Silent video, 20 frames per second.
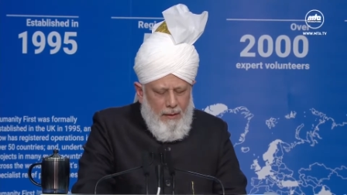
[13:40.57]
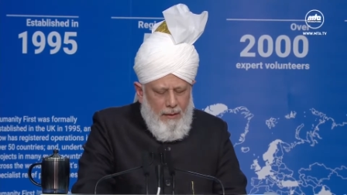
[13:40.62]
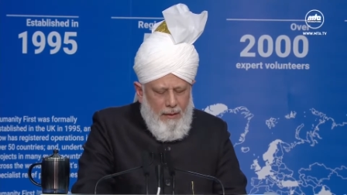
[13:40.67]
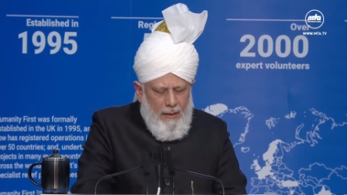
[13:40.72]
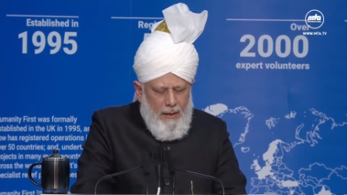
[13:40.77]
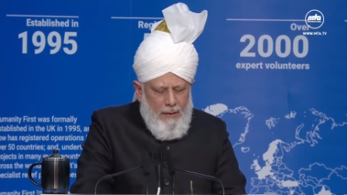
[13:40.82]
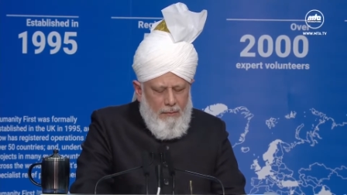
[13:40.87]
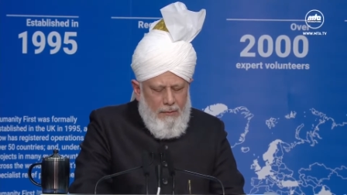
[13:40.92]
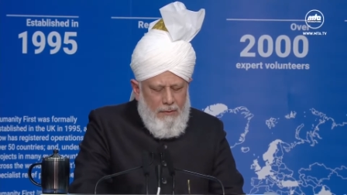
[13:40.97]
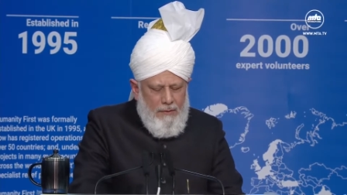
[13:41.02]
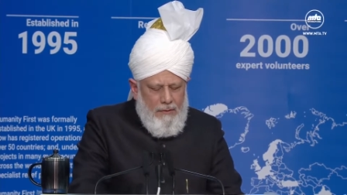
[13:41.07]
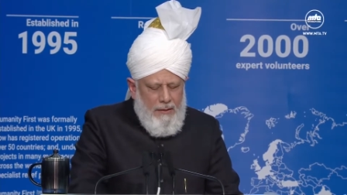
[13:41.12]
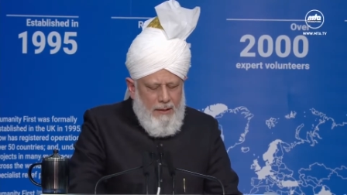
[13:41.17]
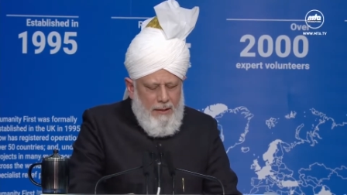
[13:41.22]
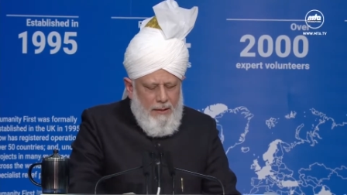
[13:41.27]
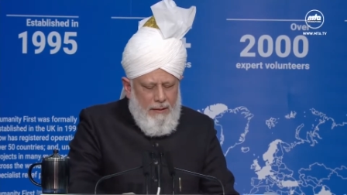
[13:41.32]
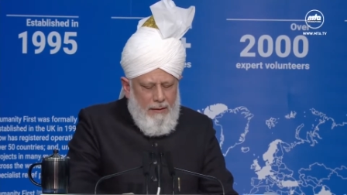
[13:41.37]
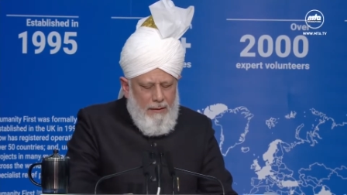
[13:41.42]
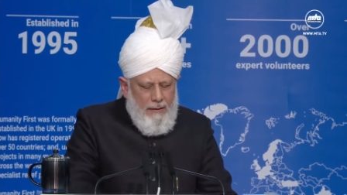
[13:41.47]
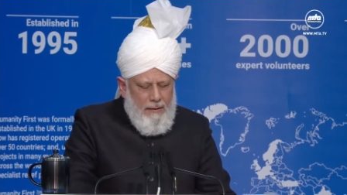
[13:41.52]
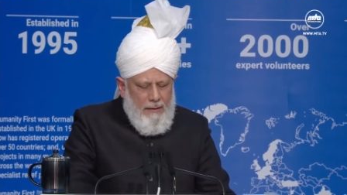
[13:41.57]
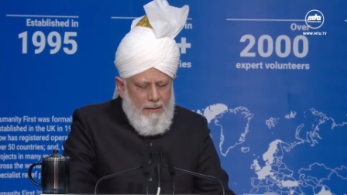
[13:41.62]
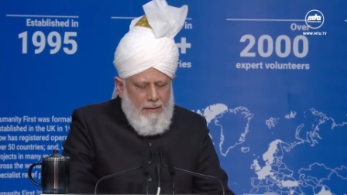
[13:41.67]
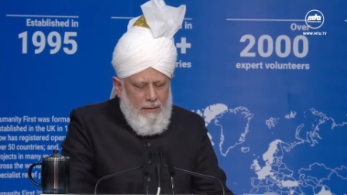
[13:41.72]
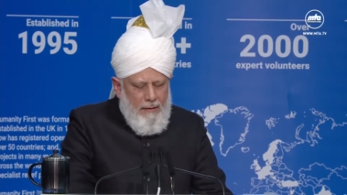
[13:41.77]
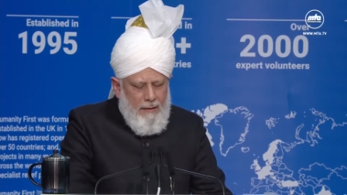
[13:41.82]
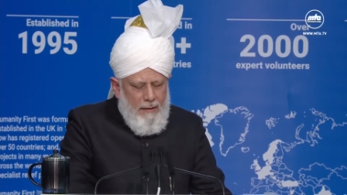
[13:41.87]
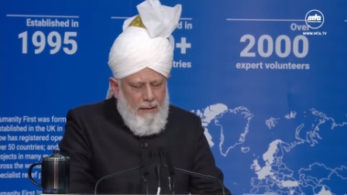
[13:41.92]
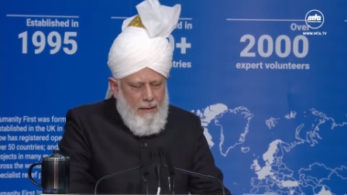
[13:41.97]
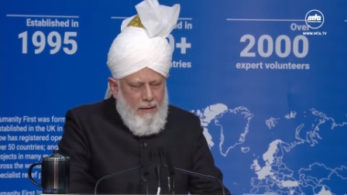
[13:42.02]
I was sick
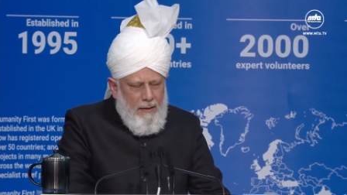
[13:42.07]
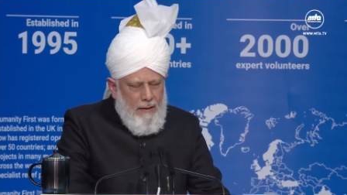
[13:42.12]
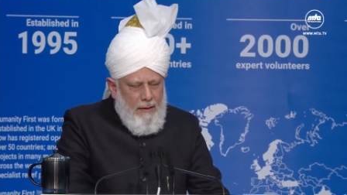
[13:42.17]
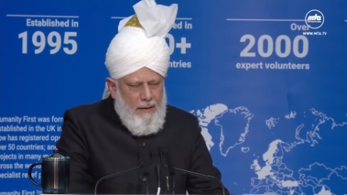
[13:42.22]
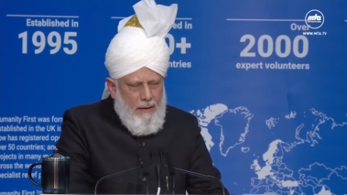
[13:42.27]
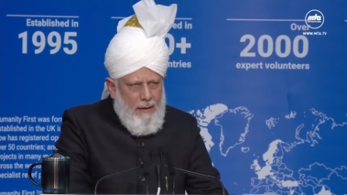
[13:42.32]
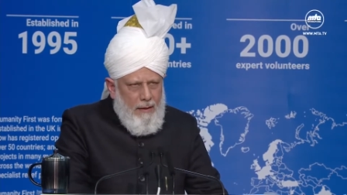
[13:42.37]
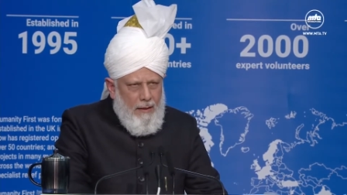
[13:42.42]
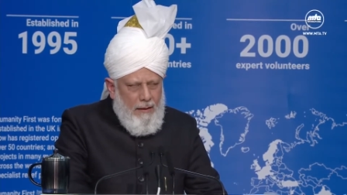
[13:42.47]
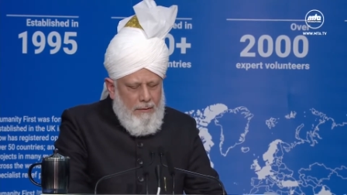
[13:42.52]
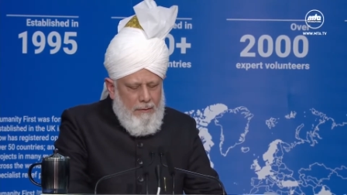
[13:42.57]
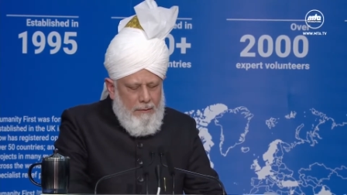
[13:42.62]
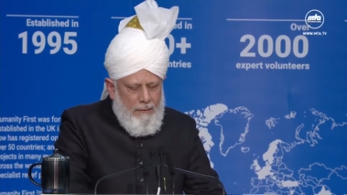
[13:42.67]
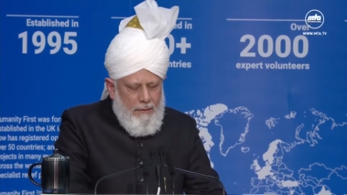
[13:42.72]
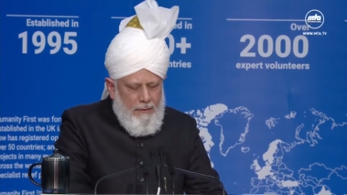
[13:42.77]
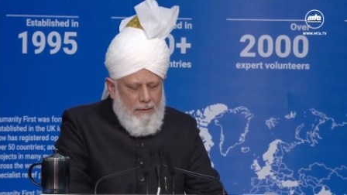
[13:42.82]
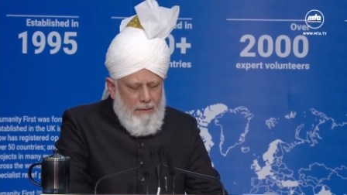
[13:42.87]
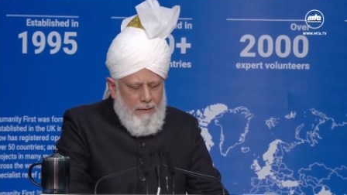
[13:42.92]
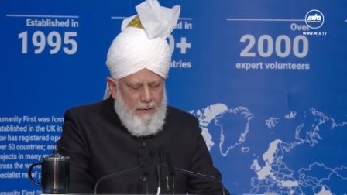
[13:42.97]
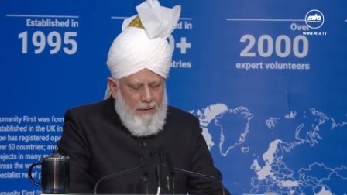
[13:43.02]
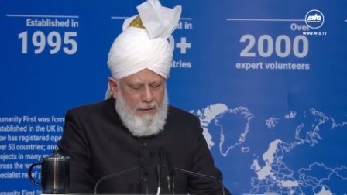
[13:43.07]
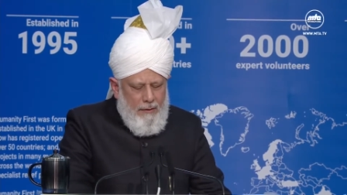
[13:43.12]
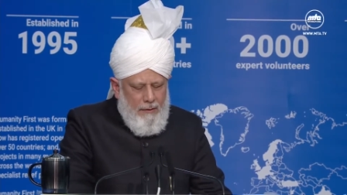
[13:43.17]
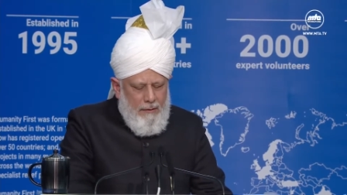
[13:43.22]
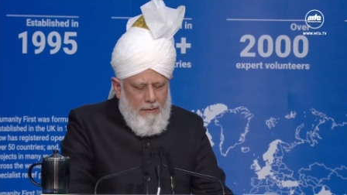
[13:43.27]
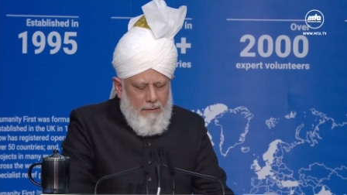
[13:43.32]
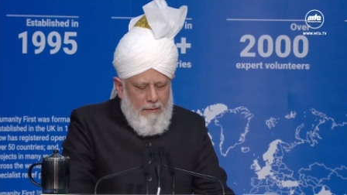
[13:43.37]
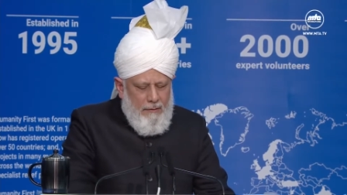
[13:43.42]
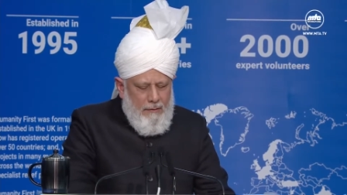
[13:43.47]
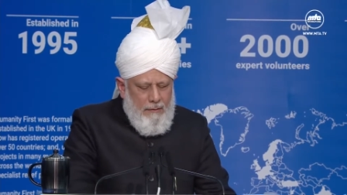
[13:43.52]
and you did not
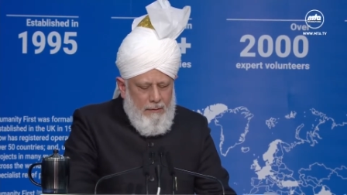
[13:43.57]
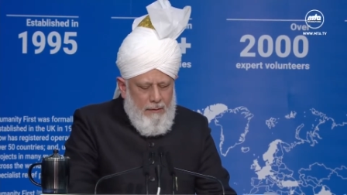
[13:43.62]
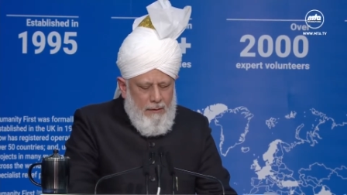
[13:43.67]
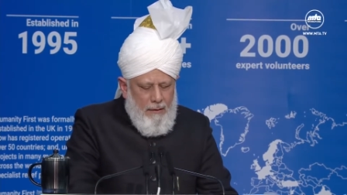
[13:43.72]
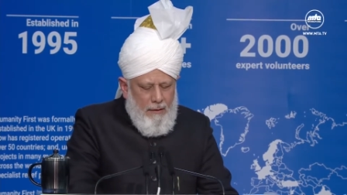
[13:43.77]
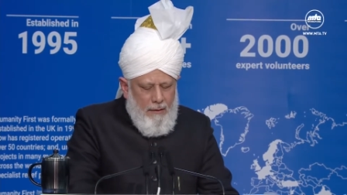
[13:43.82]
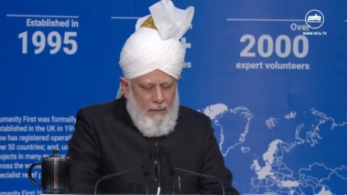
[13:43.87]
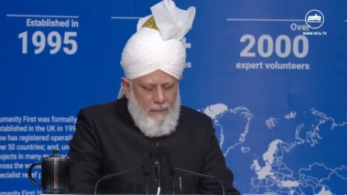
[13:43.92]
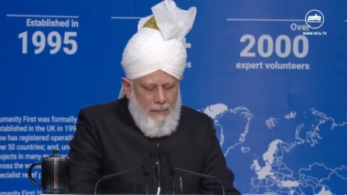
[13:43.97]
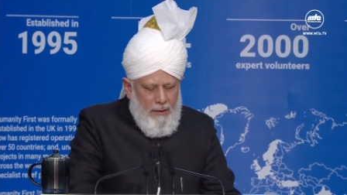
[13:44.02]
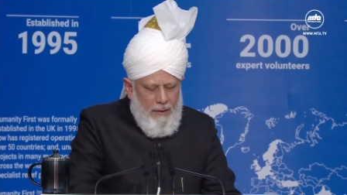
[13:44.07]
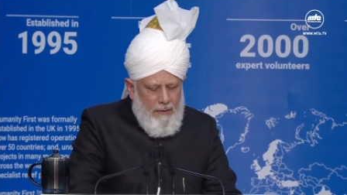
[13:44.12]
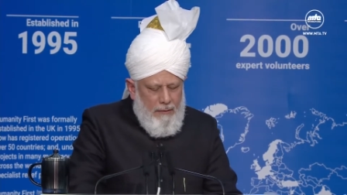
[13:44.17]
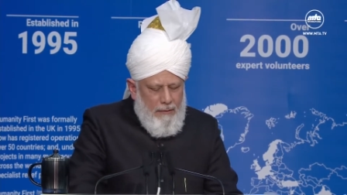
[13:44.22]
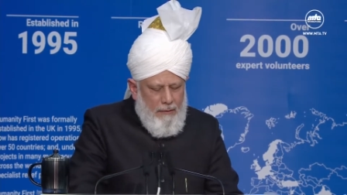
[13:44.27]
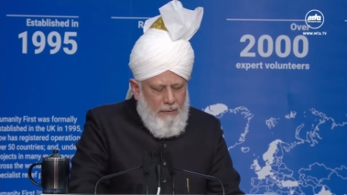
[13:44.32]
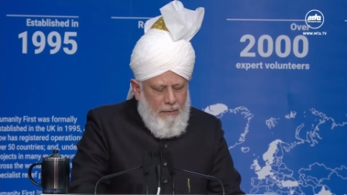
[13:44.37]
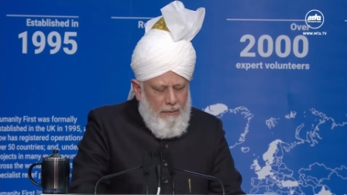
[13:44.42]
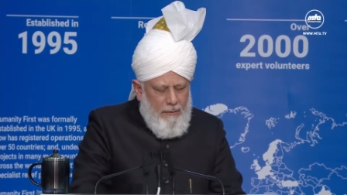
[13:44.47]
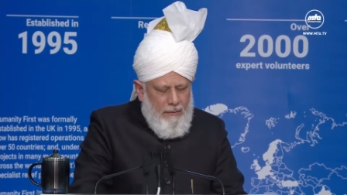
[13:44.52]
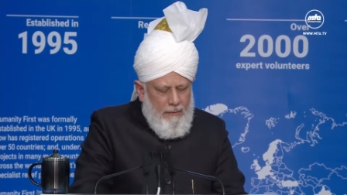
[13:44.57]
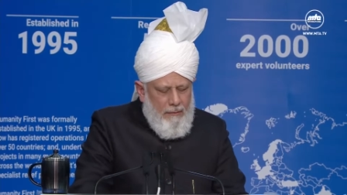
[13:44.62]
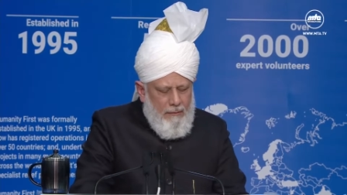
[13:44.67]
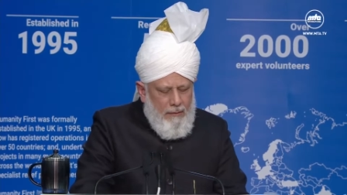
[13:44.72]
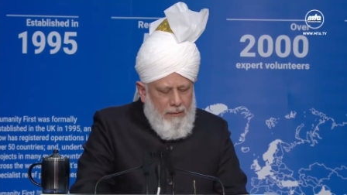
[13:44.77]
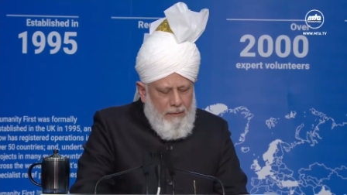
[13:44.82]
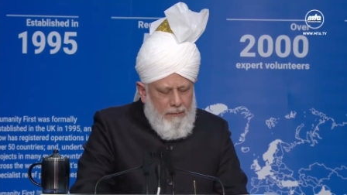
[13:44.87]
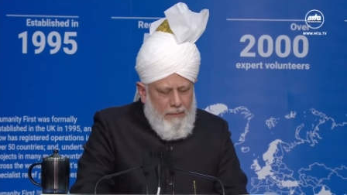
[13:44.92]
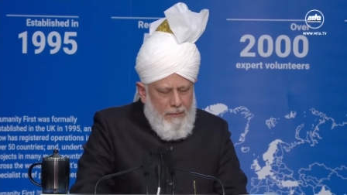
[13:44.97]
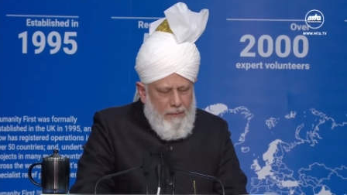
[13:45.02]
meet or
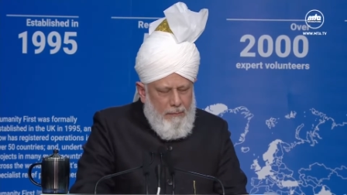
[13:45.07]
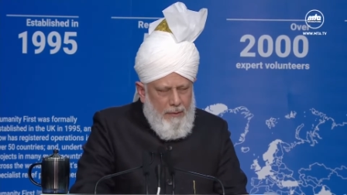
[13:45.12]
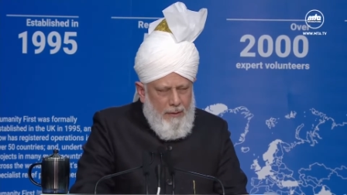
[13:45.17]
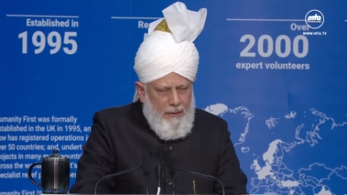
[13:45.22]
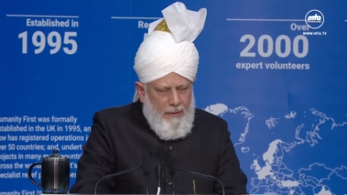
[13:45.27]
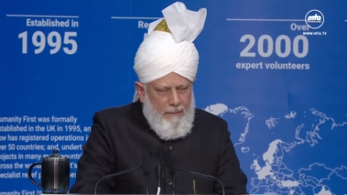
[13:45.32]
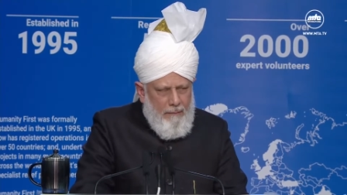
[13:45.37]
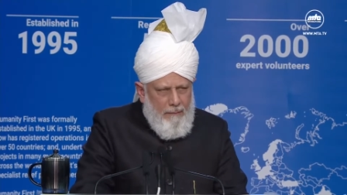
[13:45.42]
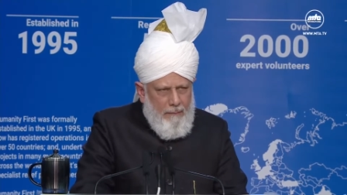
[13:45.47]
comfort me.